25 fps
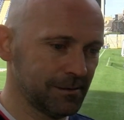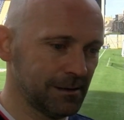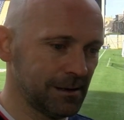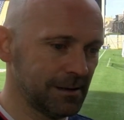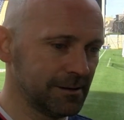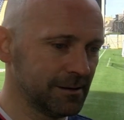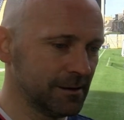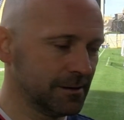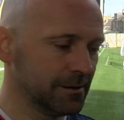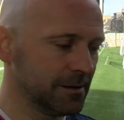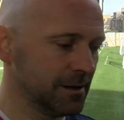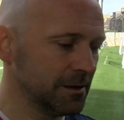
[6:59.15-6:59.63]

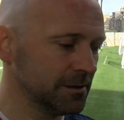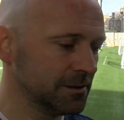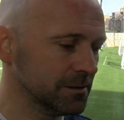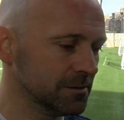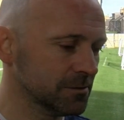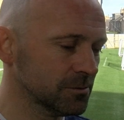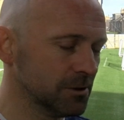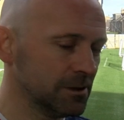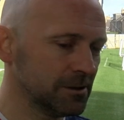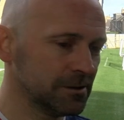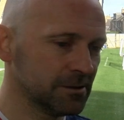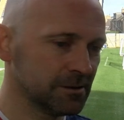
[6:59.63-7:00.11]

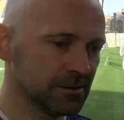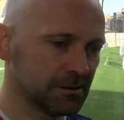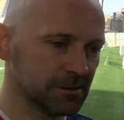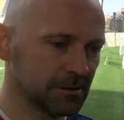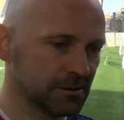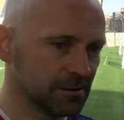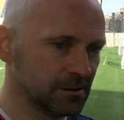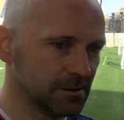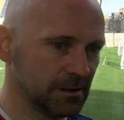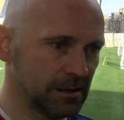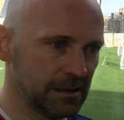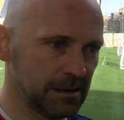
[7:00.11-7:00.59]
international
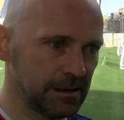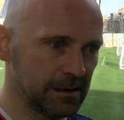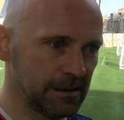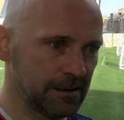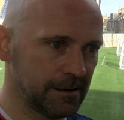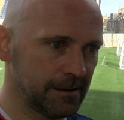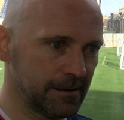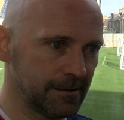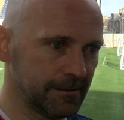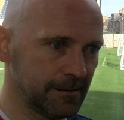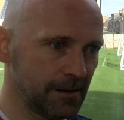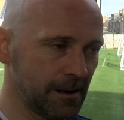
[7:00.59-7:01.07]
lists,
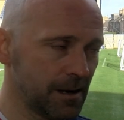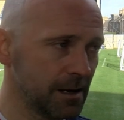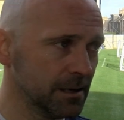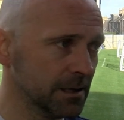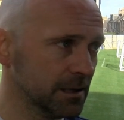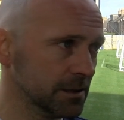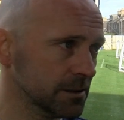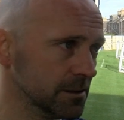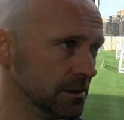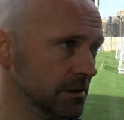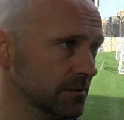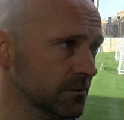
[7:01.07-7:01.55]
the
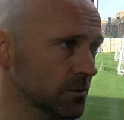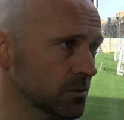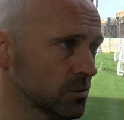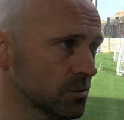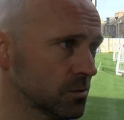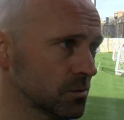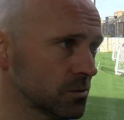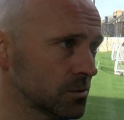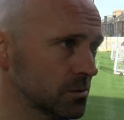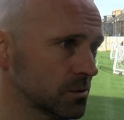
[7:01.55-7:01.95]
highest level.